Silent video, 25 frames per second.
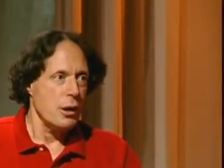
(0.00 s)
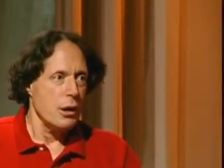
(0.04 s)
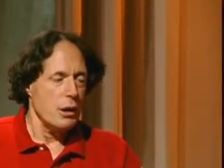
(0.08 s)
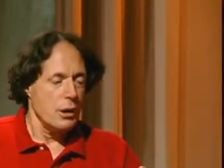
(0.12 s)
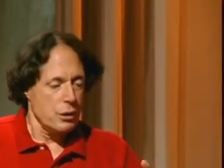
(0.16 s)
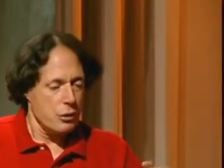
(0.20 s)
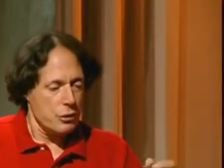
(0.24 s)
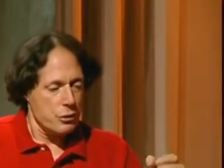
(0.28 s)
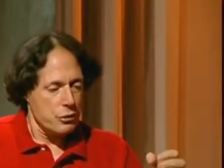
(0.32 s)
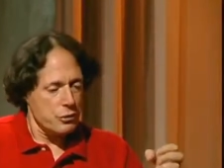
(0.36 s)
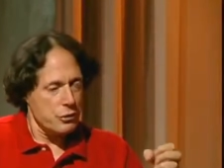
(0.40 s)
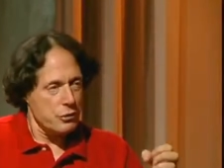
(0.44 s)

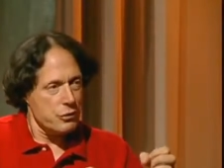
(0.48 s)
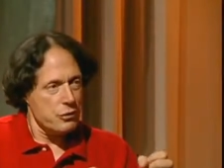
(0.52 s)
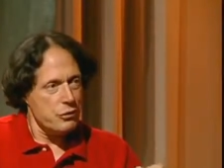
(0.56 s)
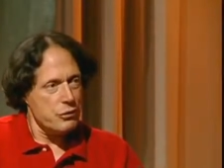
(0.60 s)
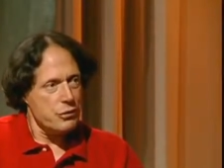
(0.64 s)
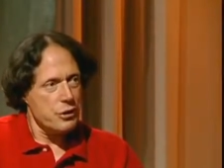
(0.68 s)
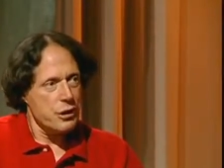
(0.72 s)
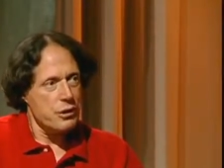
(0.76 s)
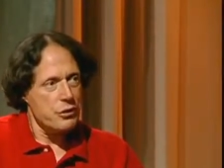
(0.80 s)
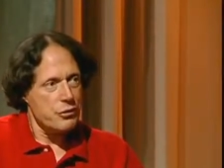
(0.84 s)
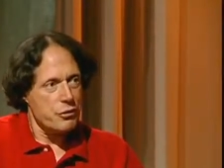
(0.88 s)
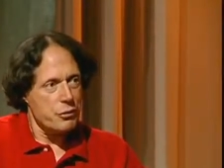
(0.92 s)
Because
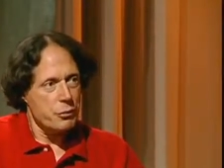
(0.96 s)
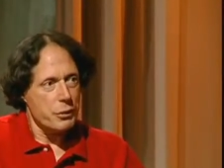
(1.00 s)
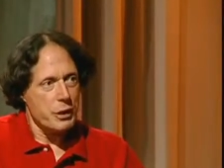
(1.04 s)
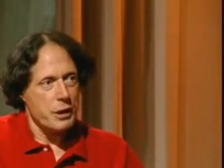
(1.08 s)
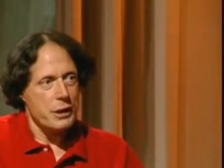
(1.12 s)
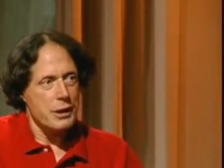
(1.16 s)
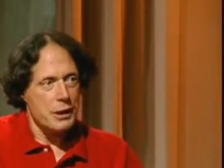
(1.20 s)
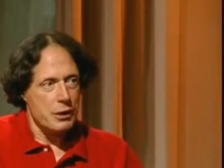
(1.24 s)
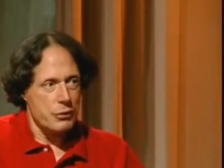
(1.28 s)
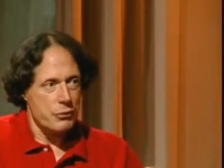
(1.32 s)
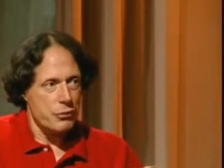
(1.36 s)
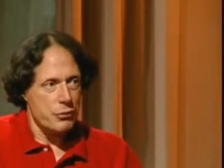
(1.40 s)
instead of
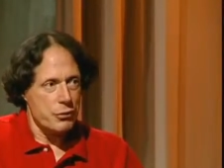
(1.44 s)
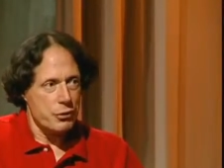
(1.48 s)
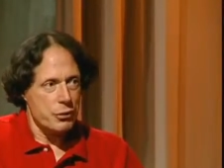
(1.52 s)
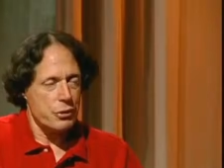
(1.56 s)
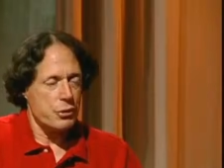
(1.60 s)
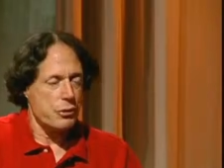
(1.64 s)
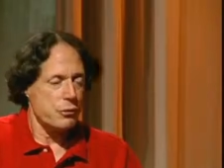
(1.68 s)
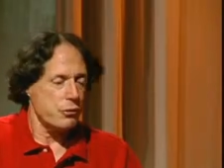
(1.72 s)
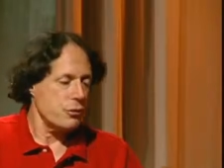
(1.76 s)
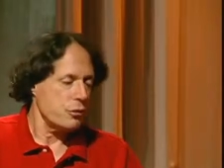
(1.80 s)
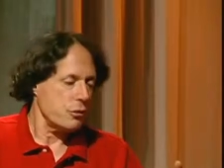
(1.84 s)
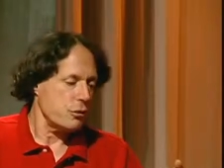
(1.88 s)
making
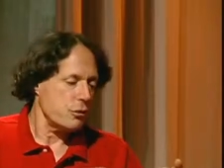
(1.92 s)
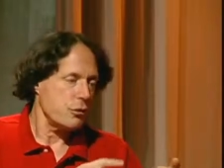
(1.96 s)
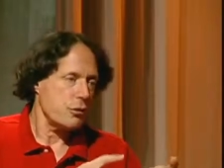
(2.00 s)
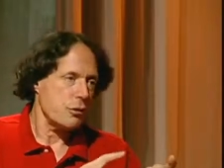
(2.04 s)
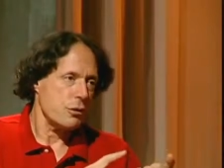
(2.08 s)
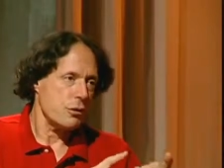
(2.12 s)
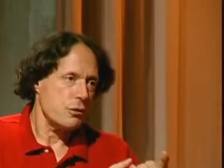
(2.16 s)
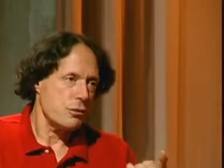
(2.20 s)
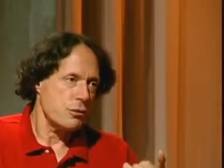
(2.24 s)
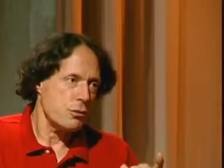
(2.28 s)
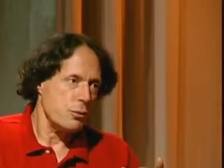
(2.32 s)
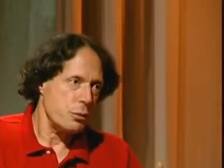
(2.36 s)
forgiveness a
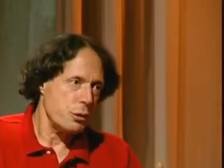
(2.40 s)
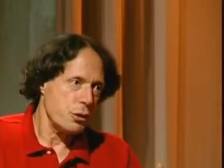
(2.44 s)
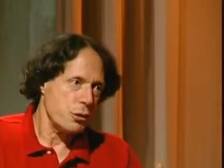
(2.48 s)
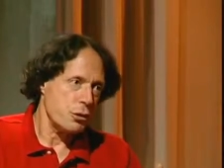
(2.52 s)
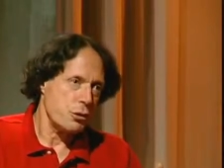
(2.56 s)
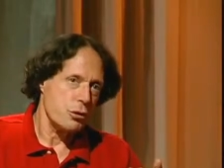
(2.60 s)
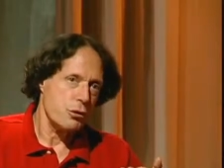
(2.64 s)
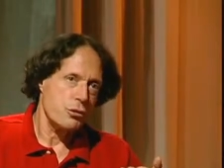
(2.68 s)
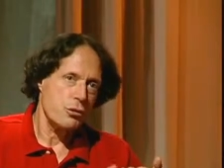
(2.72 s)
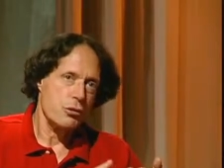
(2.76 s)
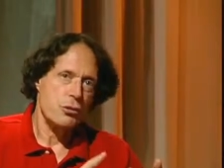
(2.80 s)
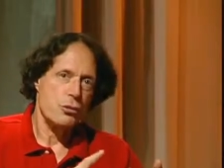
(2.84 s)

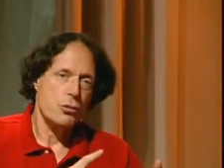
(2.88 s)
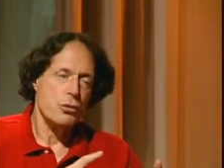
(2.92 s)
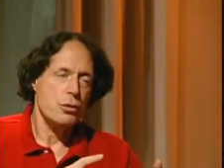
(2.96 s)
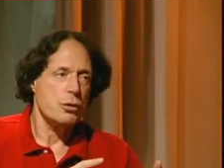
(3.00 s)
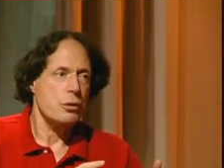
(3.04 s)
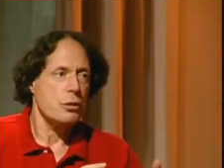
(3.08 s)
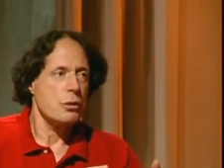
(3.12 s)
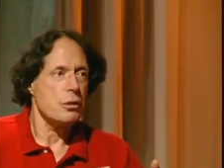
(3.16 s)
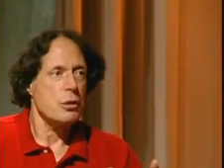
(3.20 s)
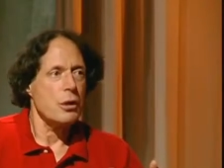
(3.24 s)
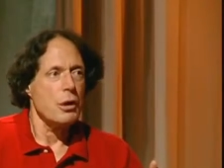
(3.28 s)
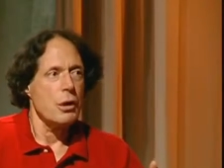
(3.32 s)

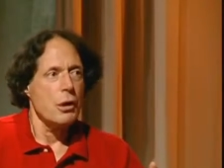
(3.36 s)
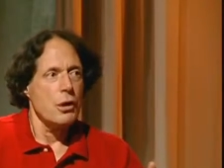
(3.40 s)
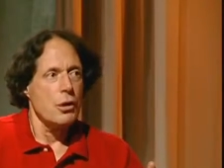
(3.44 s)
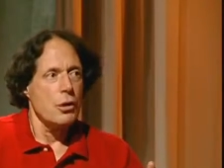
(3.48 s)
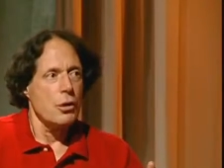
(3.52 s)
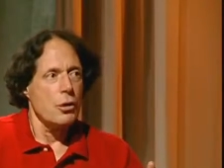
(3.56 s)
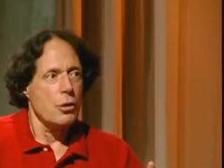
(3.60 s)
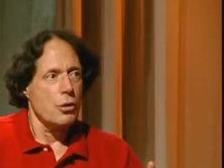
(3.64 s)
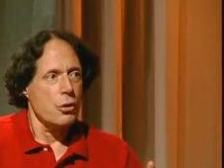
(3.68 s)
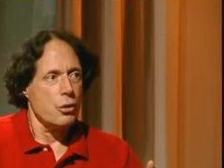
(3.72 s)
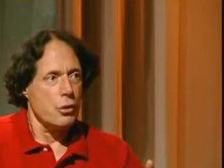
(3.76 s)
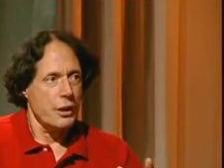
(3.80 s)
spiritual
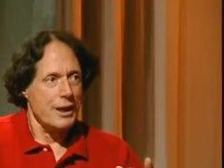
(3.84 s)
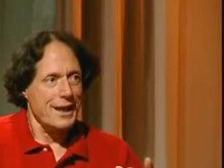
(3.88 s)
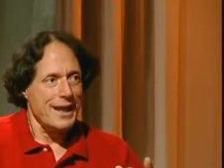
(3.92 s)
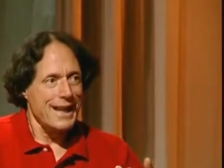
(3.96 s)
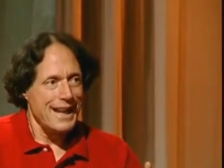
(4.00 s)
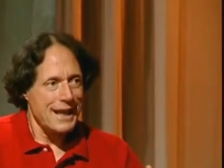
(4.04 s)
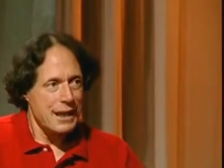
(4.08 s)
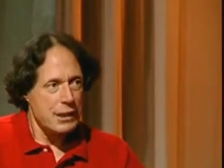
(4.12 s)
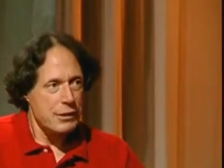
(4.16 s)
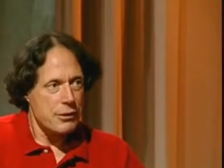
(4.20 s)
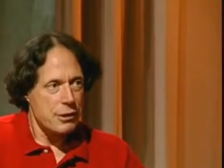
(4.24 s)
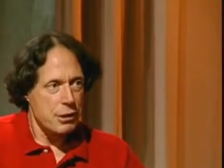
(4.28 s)
or an
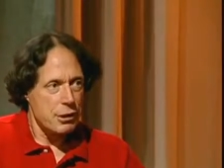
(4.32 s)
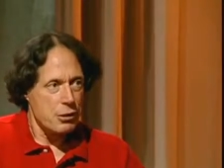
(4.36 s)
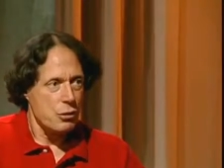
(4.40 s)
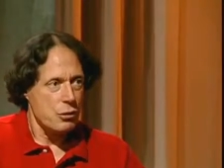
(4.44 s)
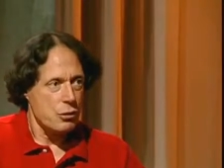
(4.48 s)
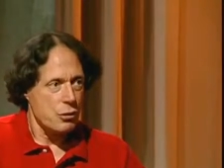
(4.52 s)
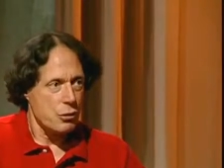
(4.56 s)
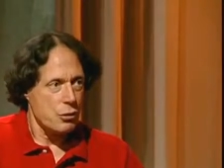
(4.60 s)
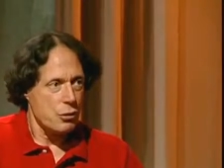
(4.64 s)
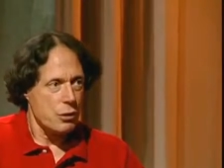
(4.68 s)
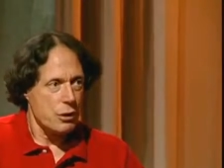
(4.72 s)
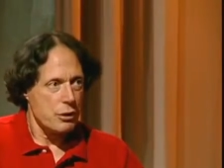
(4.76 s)
ethical
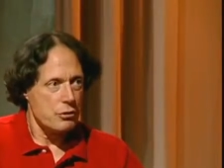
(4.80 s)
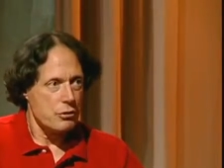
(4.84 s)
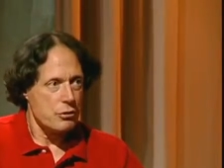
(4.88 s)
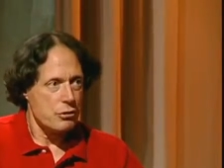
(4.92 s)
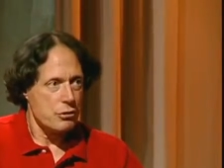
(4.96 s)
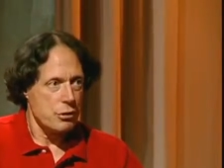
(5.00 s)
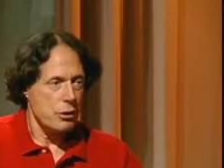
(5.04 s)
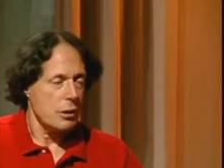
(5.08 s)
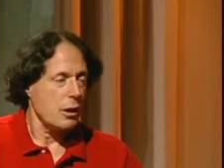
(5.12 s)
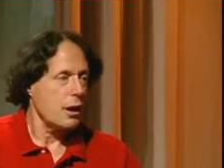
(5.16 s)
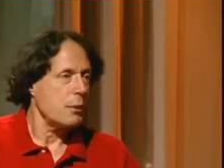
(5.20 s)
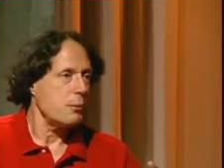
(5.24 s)

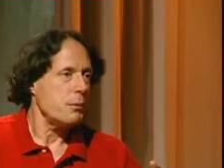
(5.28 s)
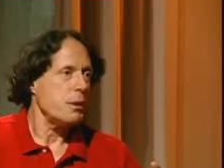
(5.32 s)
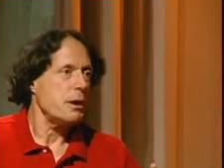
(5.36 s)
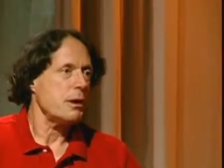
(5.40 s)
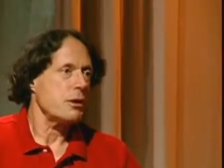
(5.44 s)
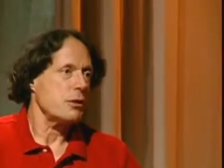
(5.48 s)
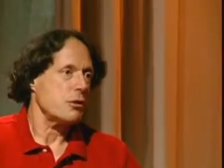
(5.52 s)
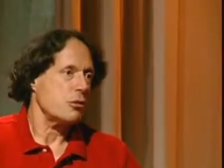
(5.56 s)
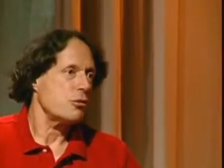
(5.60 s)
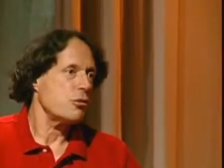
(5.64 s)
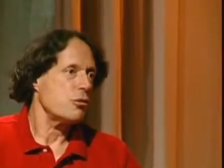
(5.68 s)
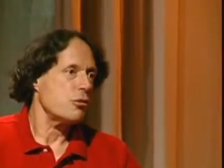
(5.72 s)
question, I made
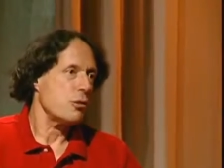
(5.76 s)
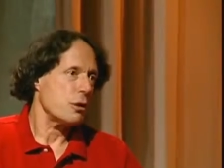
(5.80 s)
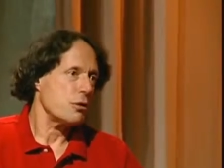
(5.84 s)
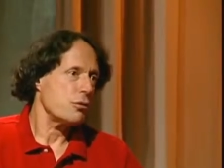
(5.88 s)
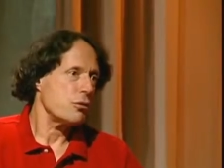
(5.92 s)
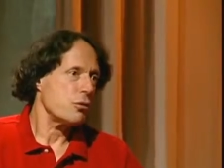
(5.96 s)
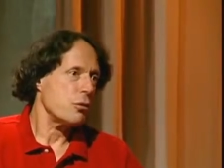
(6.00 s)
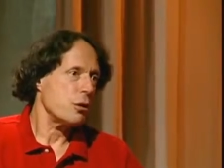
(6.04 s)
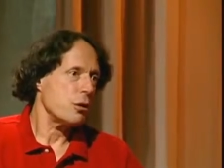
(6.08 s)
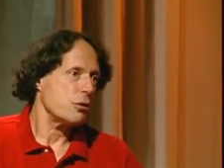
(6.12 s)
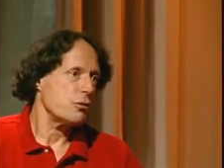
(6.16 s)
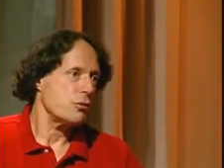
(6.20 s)
it a stress
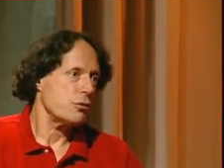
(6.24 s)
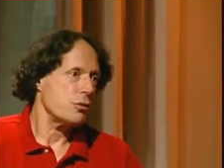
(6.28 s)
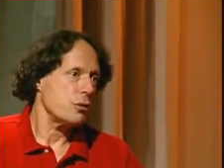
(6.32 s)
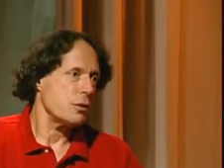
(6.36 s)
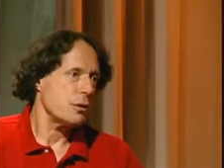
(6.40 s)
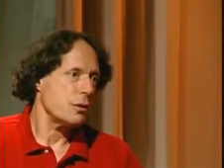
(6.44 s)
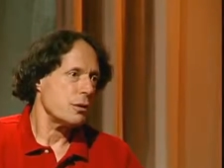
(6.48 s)
question.